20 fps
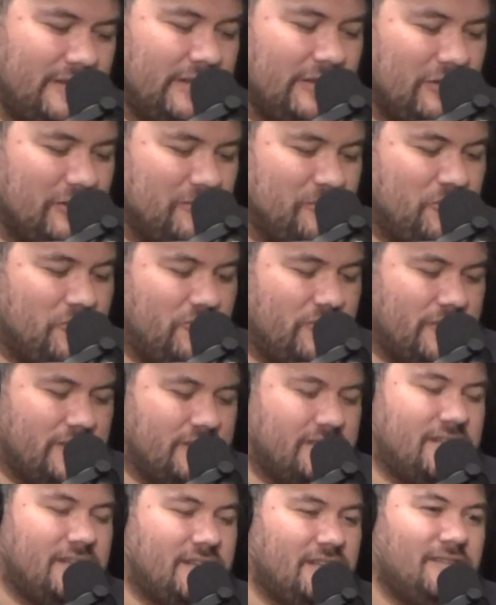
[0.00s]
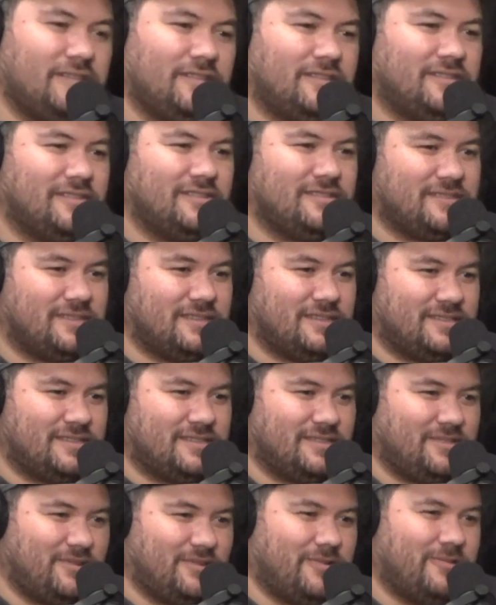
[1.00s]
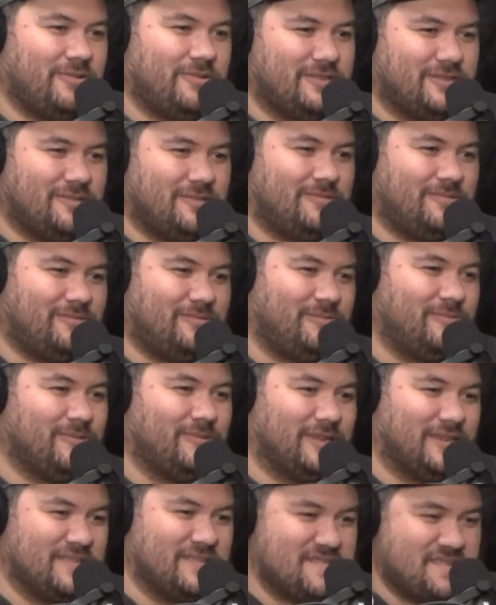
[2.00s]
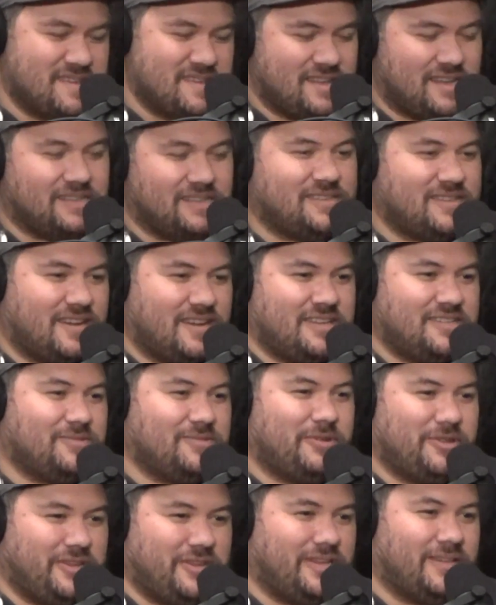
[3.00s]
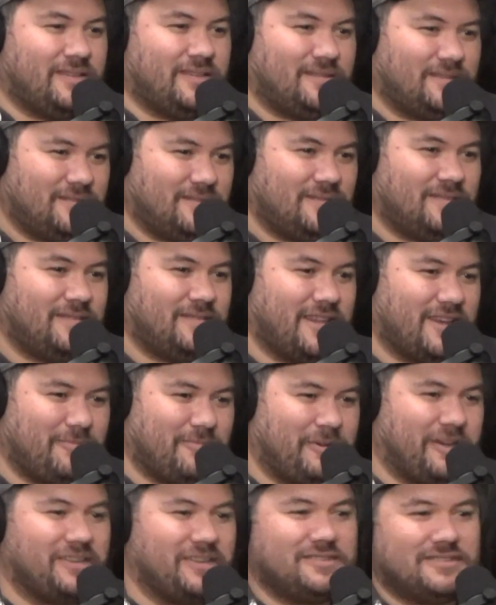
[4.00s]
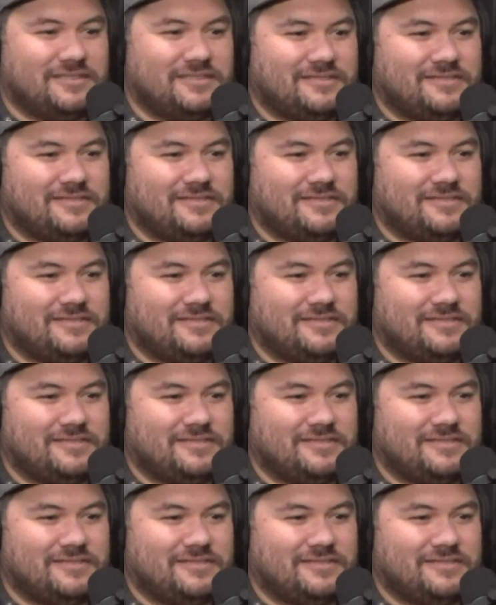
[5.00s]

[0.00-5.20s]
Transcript: you sprinkle the seed until it to grow into a size where you can now package it?